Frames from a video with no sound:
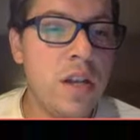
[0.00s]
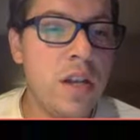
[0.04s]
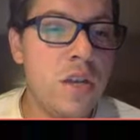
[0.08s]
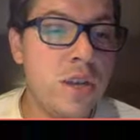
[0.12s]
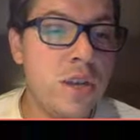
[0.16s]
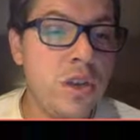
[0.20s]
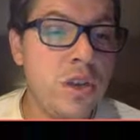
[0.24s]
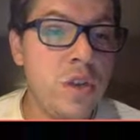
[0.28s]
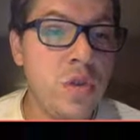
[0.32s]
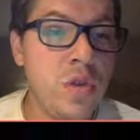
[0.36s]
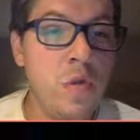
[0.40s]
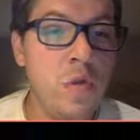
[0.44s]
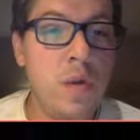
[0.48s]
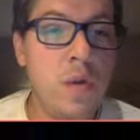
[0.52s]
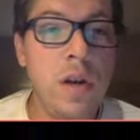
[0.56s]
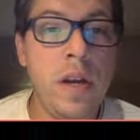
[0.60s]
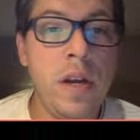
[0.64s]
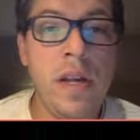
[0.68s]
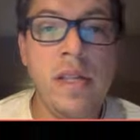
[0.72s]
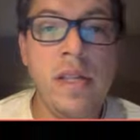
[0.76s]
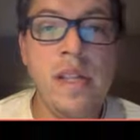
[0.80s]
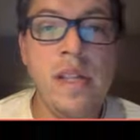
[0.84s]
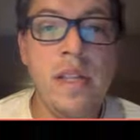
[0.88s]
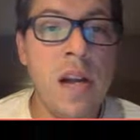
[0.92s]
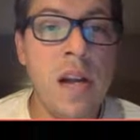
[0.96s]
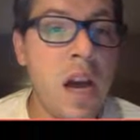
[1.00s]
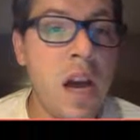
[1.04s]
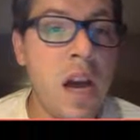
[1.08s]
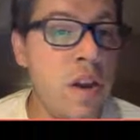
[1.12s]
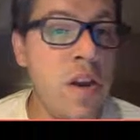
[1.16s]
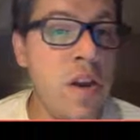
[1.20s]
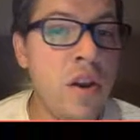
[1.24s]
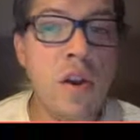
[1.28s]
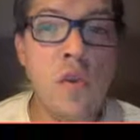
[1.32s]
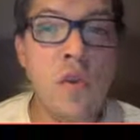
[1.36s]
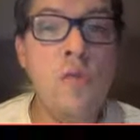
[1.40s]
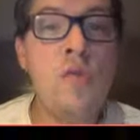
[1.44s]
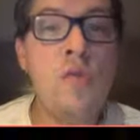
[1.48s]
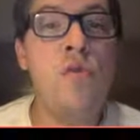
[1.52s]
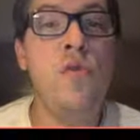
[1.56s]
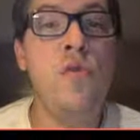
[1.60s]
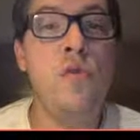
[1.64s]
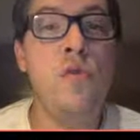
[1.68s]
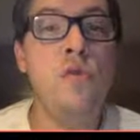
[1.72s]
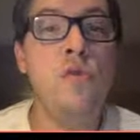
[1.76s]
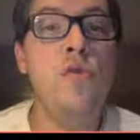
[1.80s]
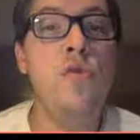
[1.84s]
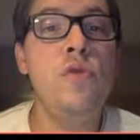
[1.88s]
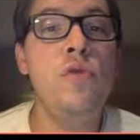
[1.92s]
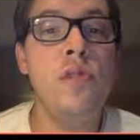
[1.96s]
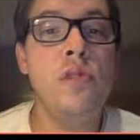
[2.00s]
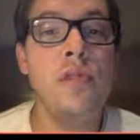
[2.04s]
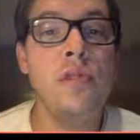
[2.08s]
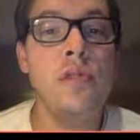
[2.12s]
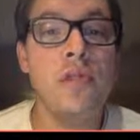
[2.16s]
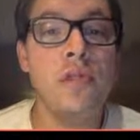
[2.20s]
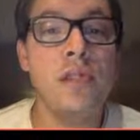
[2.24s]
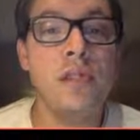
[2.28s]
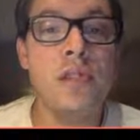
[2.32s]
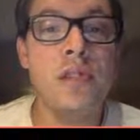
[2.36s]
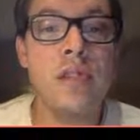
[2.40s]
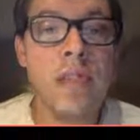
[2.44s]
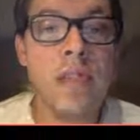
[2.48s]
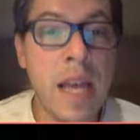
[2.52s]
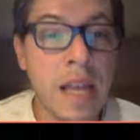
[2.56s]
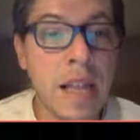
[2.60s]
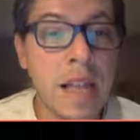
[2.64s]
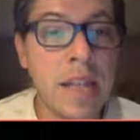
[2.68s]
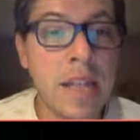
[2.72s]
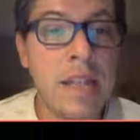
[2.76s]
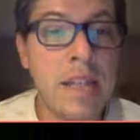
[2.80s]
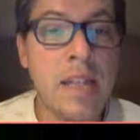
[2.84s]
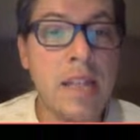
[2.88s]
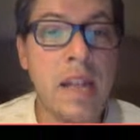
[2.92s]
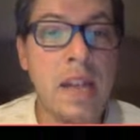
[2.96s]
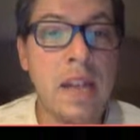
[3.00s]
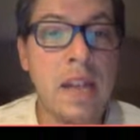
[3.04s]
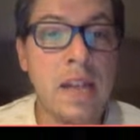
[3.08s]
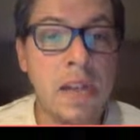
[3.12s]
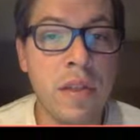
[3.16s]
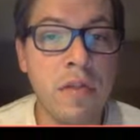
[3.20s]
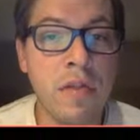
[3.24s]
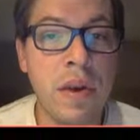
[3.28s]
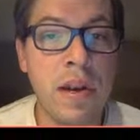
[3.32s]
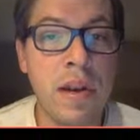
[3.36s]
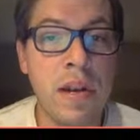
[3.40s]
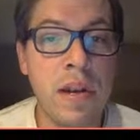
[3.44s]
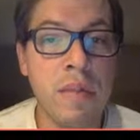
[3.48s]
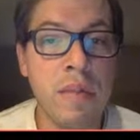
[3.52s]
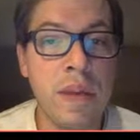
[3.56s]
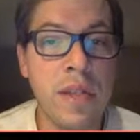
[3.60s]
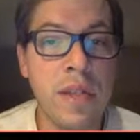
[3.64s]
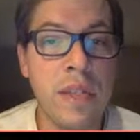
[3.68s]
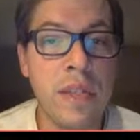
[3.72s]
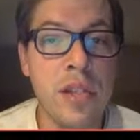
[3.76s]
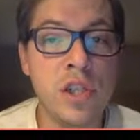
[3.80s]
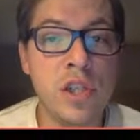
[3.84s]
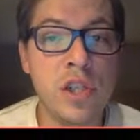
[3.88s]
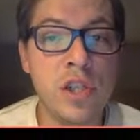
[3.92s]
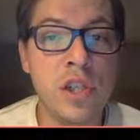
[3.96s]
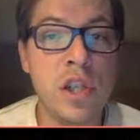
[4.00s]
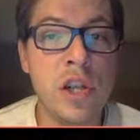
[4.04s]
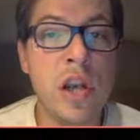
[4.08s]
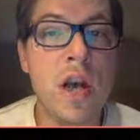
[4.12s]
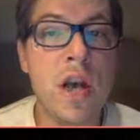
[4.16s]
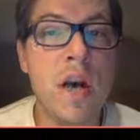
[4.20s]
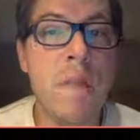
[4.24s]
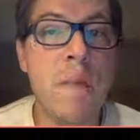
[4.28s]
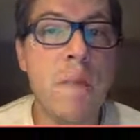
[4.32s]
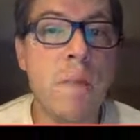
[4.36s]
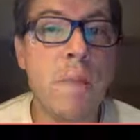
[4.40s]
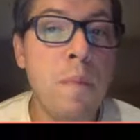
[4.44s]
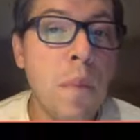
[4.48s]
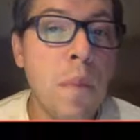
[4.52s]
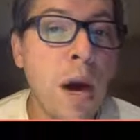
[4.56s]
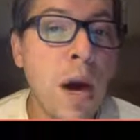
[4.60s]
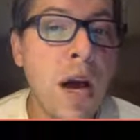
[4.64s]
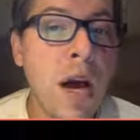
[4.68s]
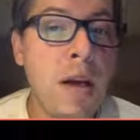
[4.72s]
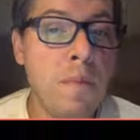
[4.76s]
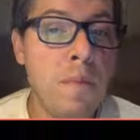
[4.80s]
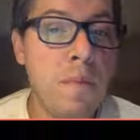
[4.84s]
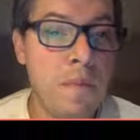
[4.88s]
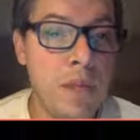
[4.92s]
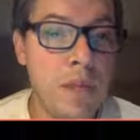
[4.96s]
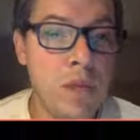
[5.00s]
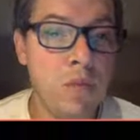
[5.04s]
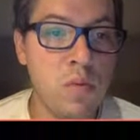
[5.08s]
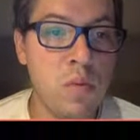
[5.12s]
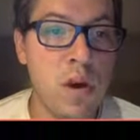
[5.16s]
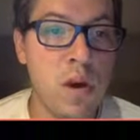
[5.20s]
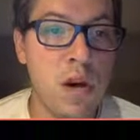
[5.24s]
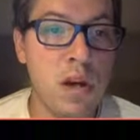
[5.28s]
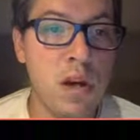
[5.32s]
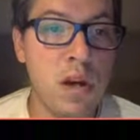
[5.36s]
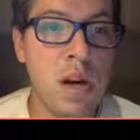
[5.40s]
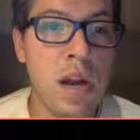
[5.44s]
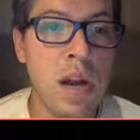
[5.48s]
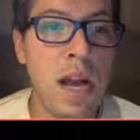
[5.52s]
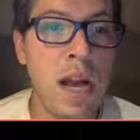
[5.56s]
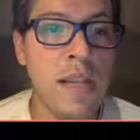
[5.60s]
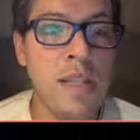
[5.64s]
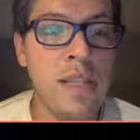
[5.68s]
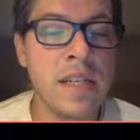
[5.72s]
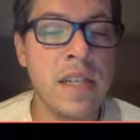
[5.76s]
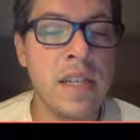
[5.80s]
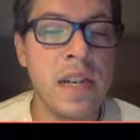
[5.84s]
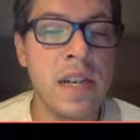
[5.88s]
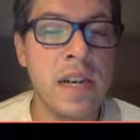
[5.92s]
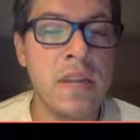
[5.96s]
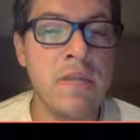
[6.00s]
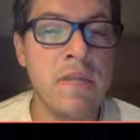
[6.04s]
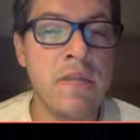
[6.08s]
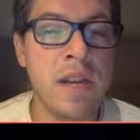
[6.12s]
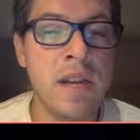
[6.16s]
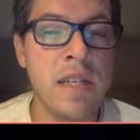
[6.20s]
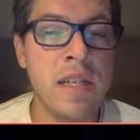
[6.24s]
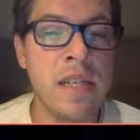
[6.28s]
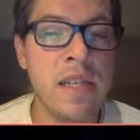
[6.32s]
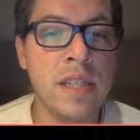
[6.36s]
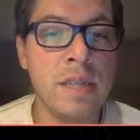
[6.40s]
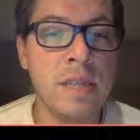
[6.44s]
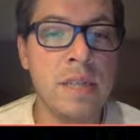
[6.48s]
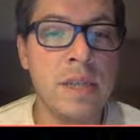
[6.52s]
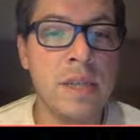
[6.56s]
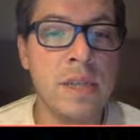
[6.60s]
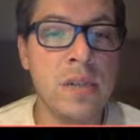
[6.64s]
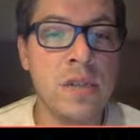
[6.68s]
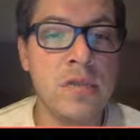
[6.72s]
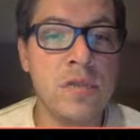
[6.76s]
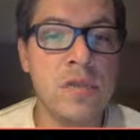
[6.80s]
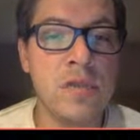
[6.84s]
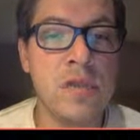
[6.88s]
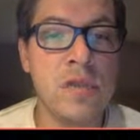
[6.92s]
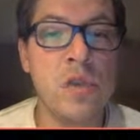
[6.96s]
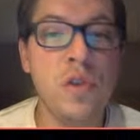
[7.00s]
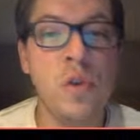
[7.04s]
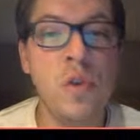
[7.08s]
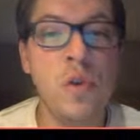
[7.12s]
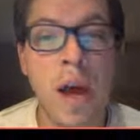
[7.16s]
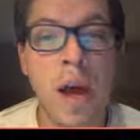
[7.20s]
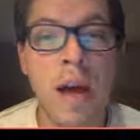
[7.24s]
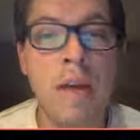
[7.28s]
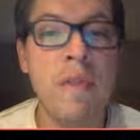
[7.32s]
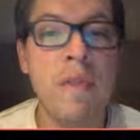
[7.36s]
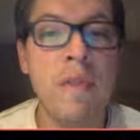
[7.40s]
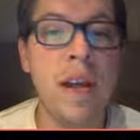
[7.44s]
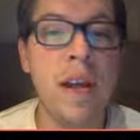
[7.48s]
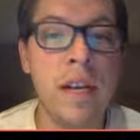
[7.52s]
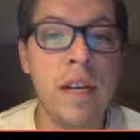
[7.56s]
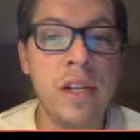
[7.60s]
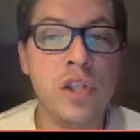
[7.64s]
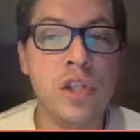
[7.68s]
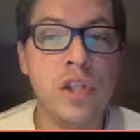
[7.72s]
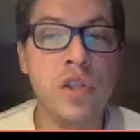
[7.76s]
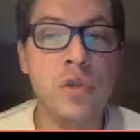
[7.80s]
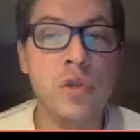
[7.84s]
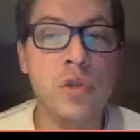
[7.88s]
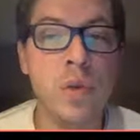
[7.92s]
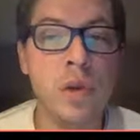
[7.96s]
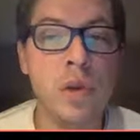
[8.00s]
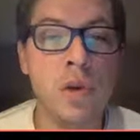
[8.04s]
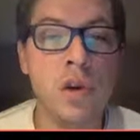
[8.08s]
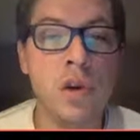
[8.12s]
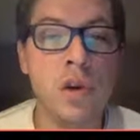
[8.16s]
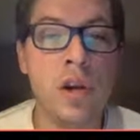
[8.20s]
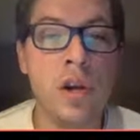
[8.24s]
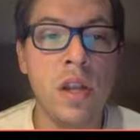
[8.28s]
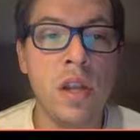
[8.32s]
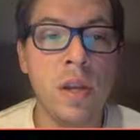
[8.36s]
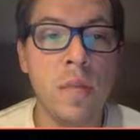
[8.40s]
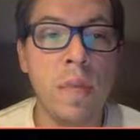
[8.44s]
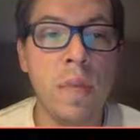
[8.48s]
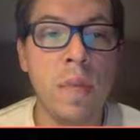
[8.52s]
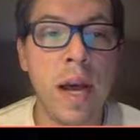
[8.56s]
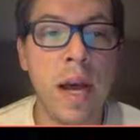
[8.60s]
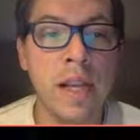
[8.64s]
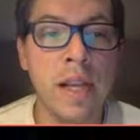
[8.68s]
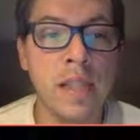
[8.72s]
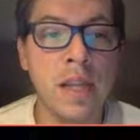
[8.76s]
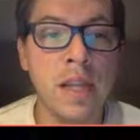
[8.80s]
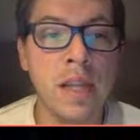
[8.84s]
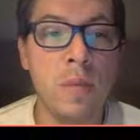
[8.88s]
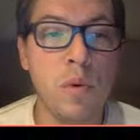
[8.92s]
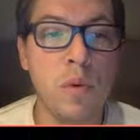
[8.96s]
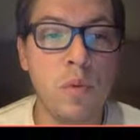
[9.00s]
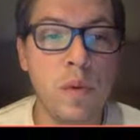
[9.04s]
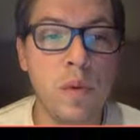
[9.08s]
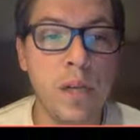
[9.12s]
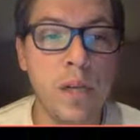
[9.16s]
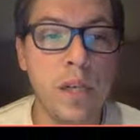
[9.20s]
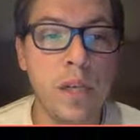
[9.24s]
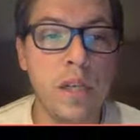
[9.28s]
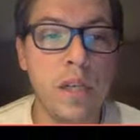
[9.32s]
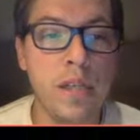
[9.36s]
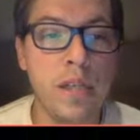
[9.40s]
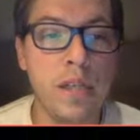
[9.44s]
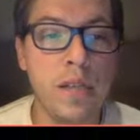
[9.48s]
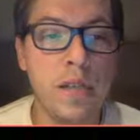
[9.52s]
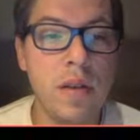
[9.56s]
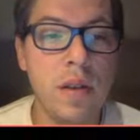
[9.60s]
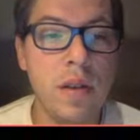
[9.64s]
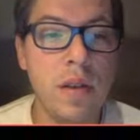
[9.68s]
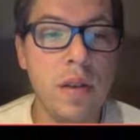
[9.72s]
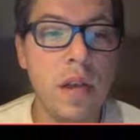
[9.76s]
Two, it's not known who sent the threatening messages, but Miss Walker has identified some students who have had issues with her in the past couple weeks.